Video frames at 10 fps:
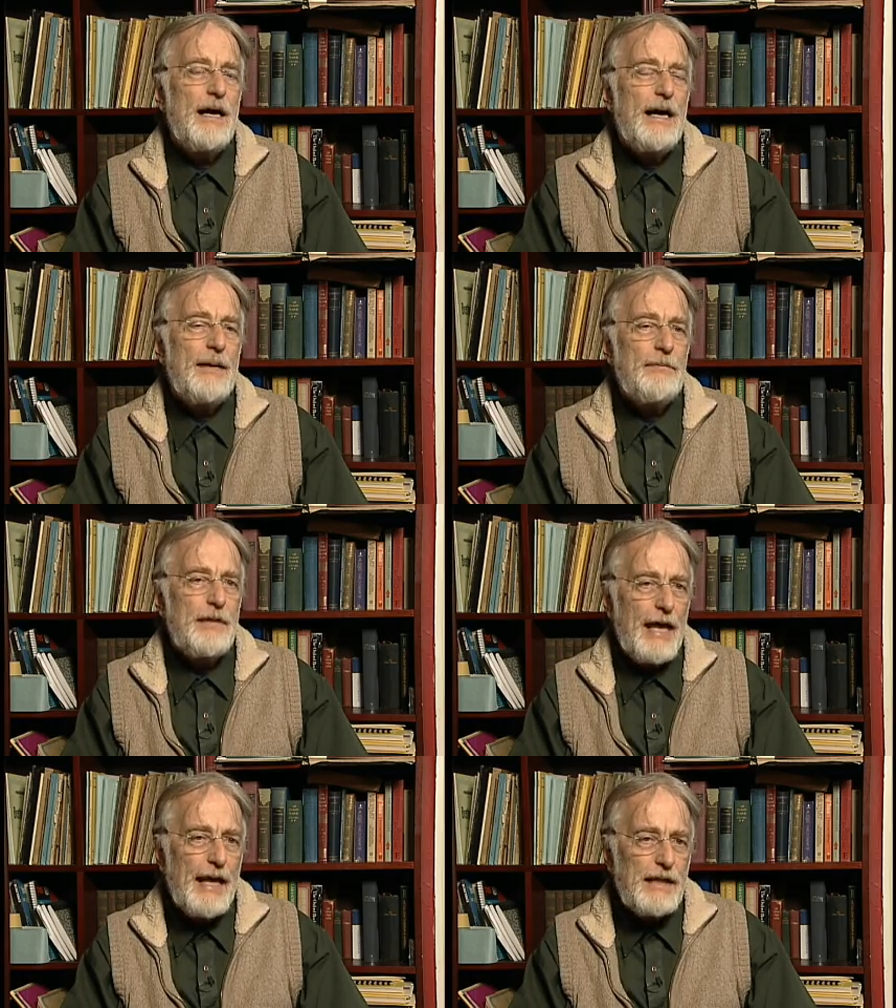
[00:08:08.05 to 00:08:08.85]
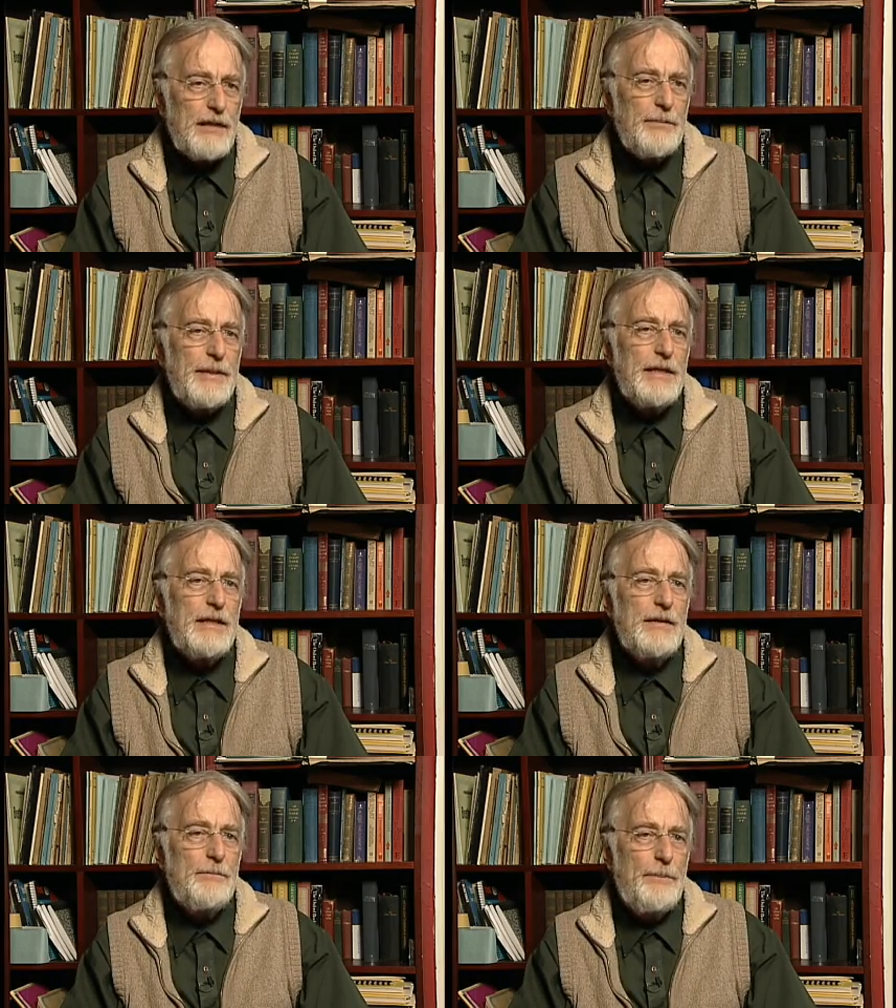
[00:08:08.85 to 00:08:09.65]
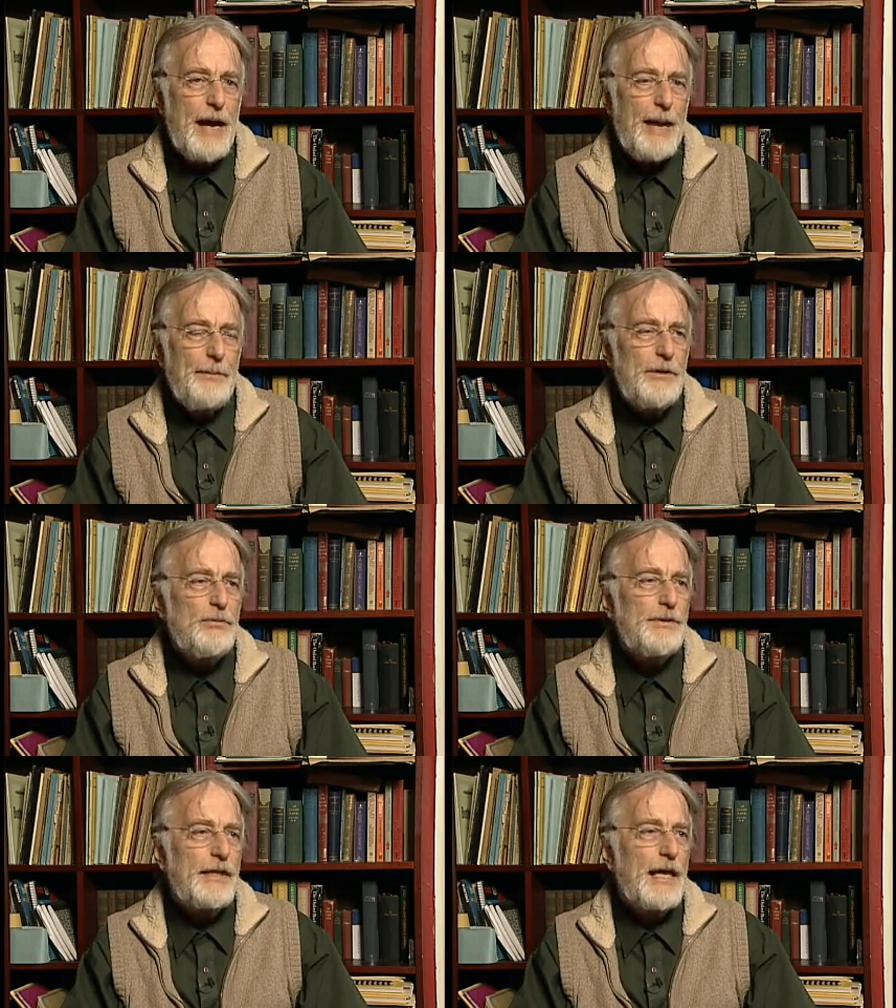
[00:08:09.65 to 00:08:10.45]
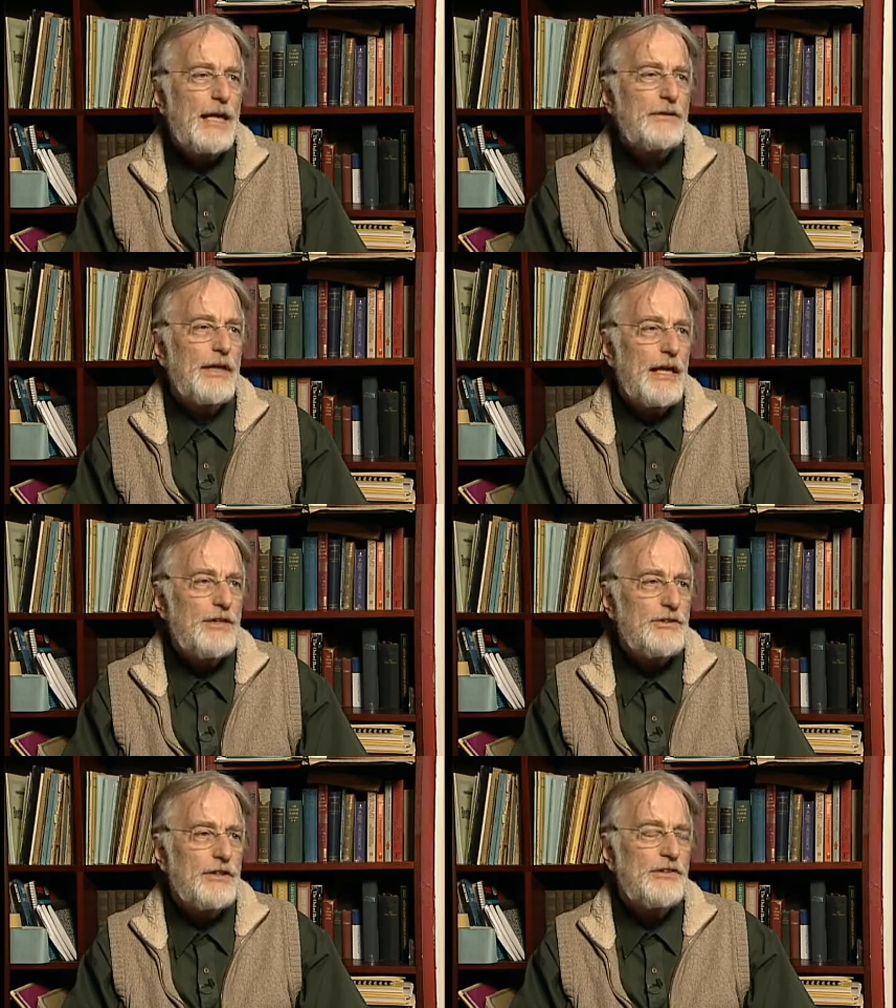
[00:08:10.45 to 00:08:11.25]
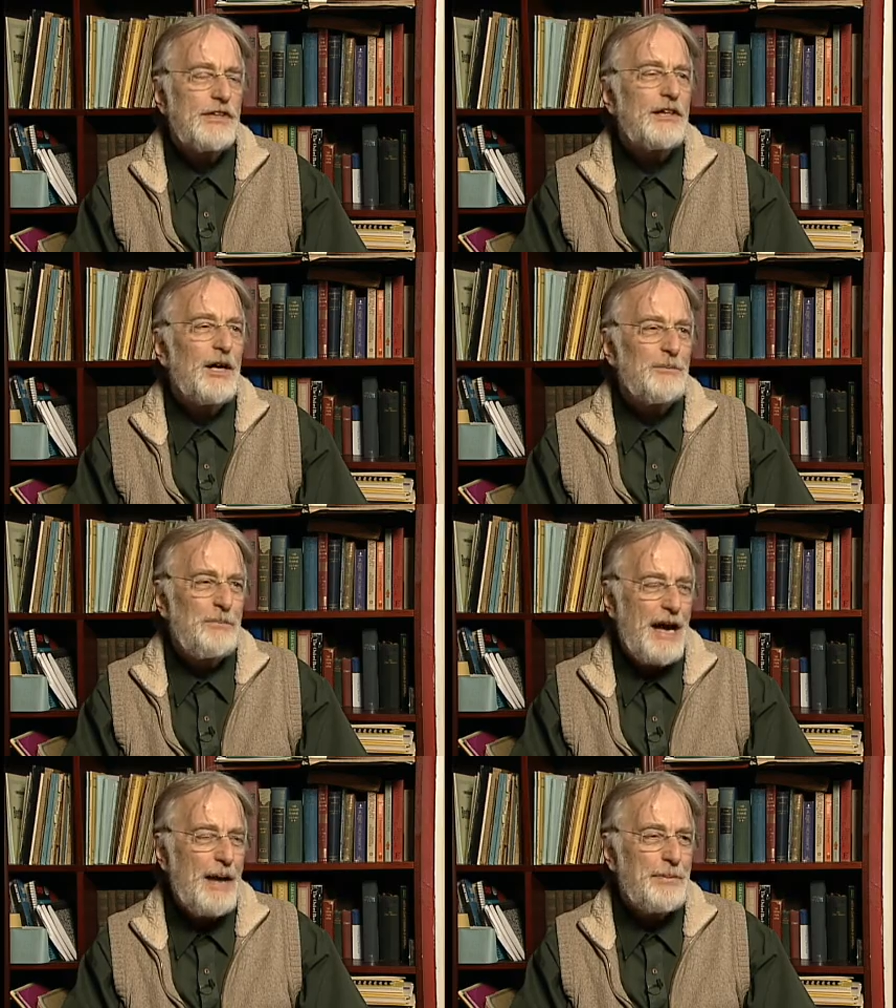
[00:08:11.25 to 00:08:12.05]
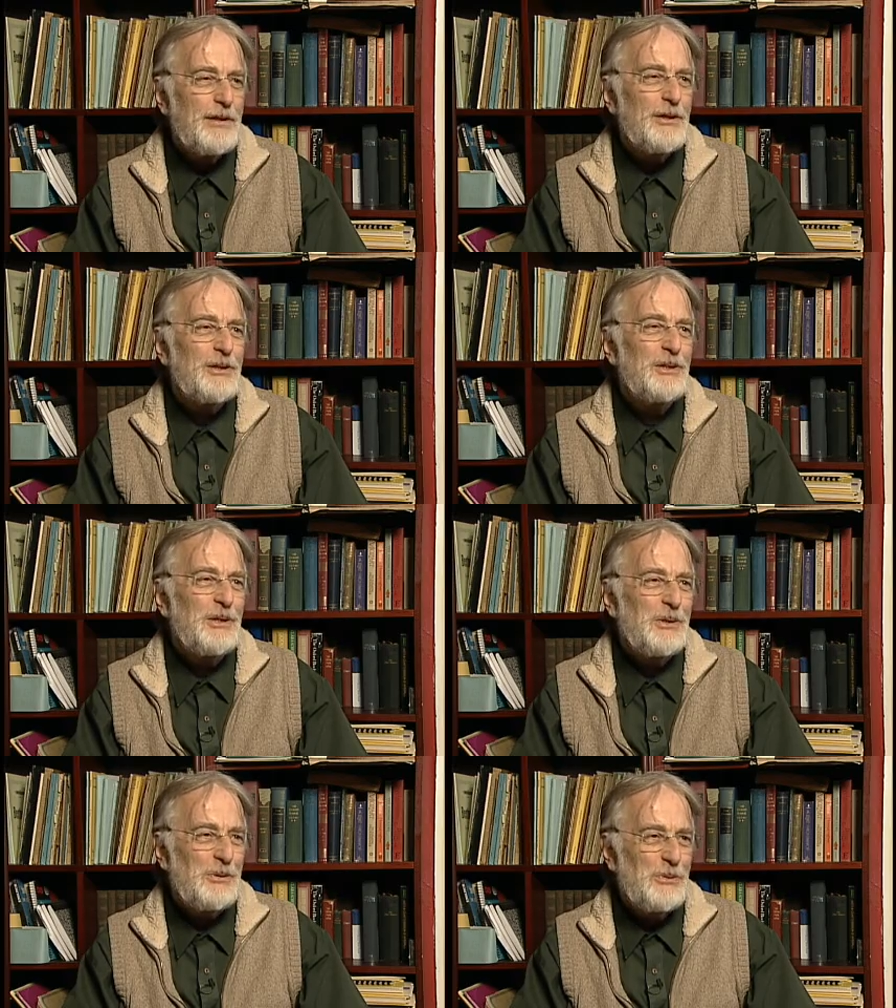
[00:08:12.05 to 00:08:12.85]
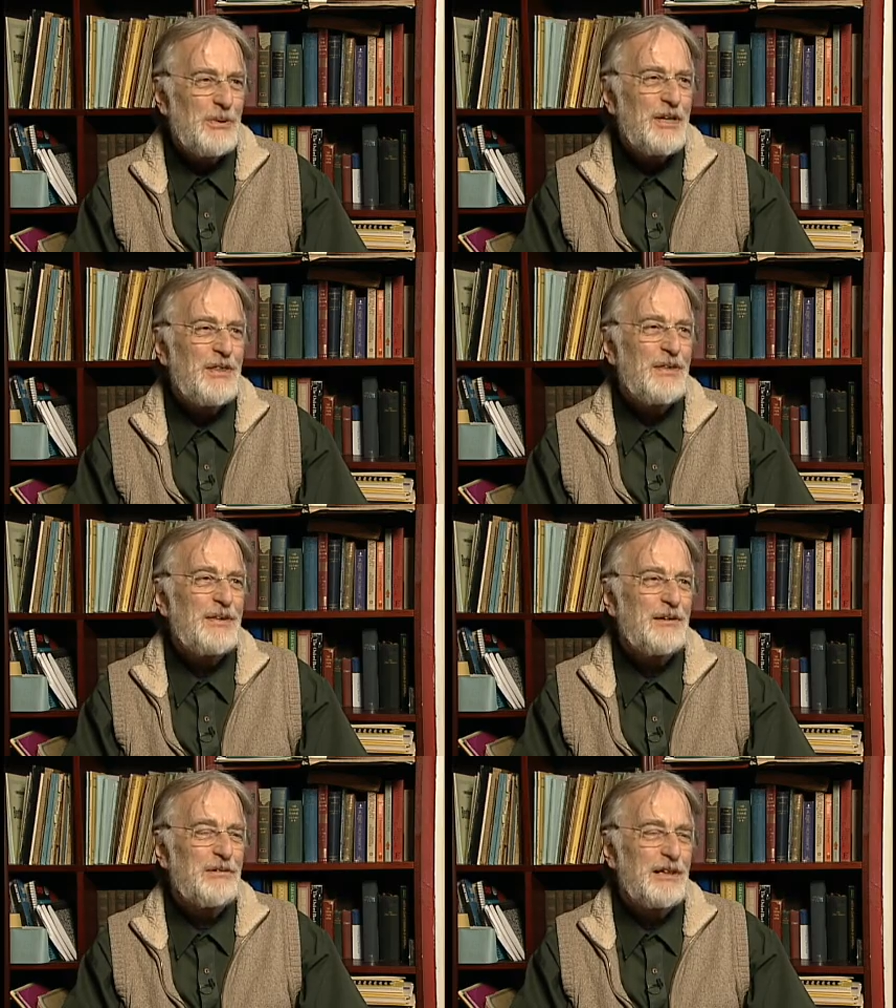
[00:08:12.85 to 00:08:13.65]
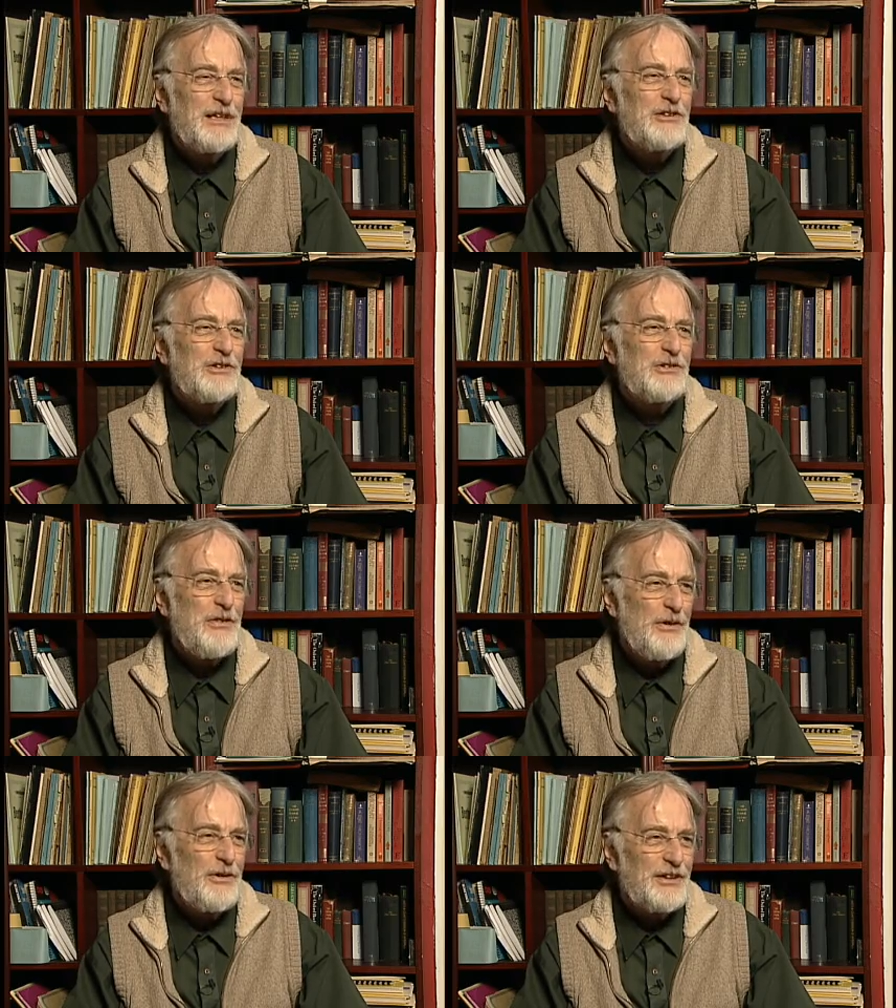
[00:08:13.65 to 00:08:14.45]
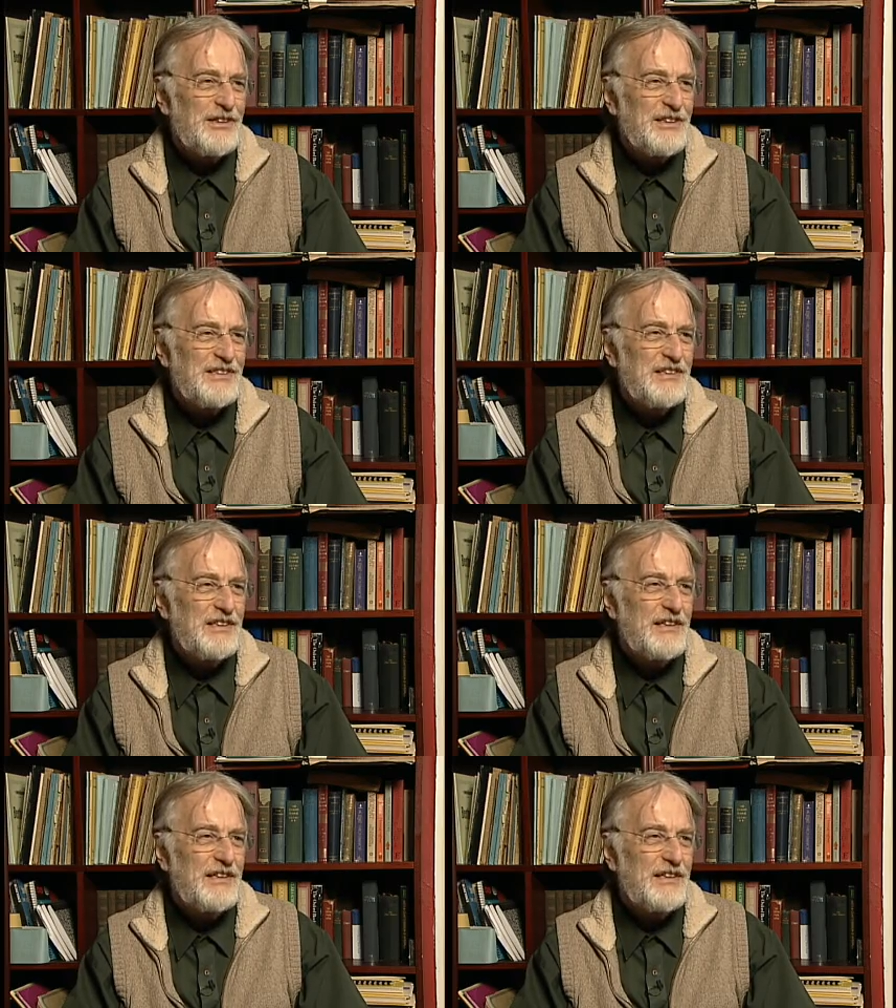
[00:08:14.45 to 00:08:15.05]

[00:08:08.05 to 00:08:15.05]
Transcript: I'm likely to be popular with the congregations and unpopular with the religious authorities.